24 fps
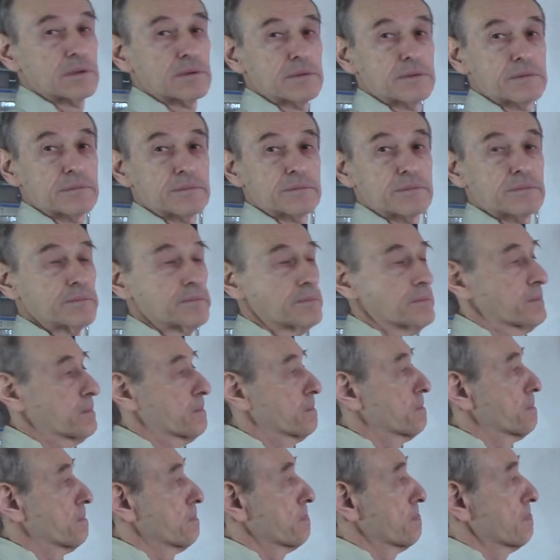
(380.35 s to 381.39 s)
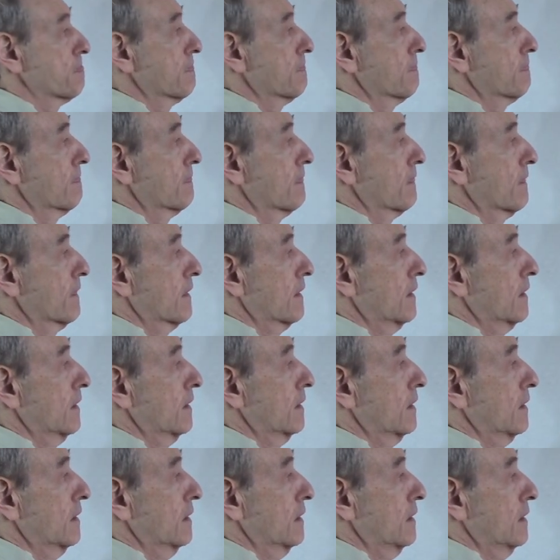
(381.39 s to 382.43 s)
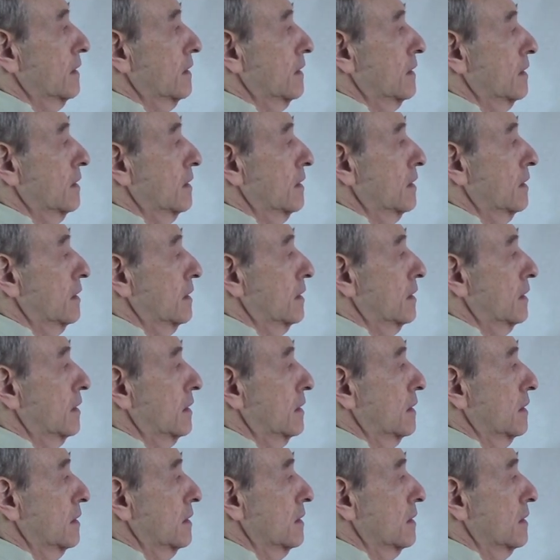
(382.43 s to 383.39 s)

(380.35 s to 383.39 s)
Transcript: No one is speaking in this clip.